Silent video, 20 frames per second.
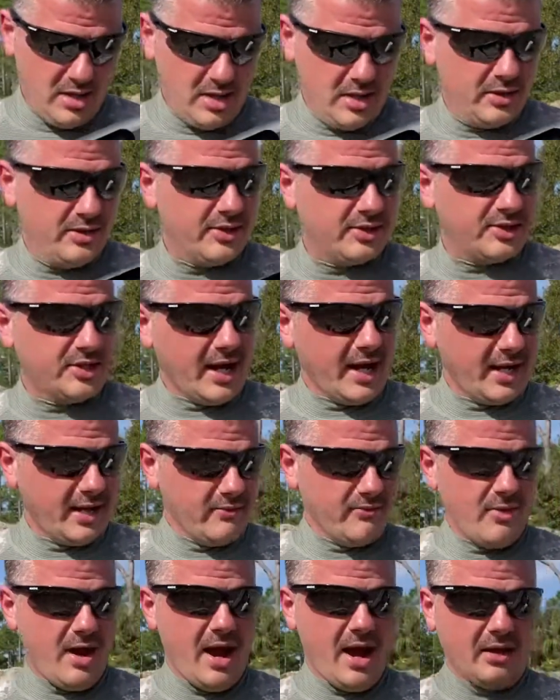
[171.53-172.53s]
The second
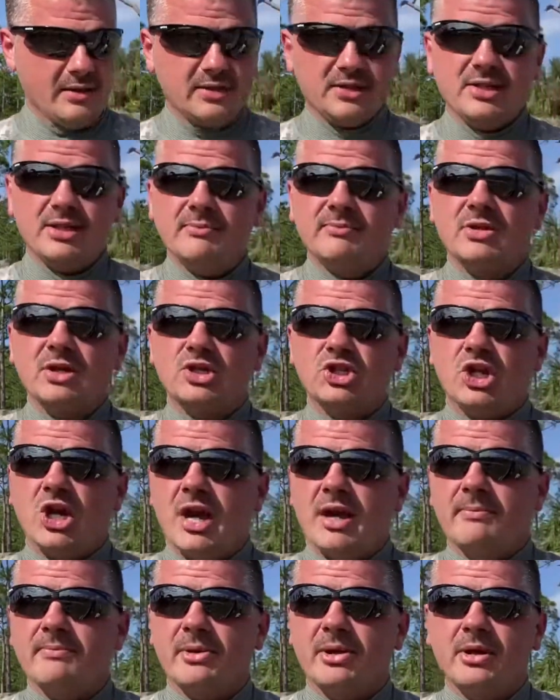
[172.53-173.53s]
round seemed to
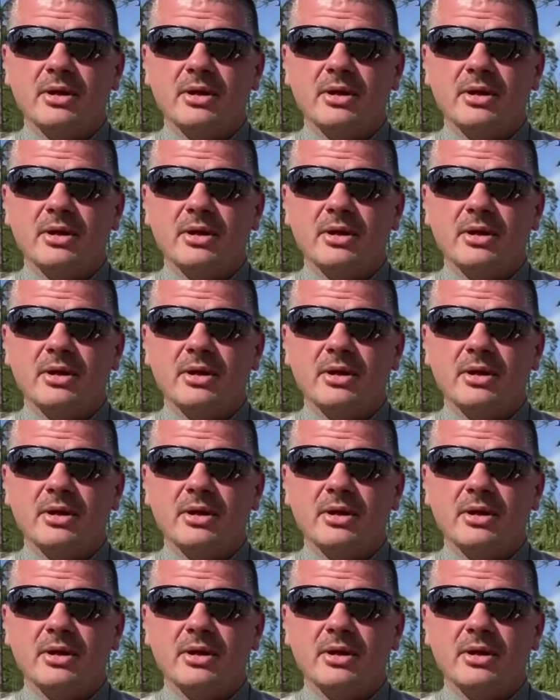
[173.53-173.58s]
chamber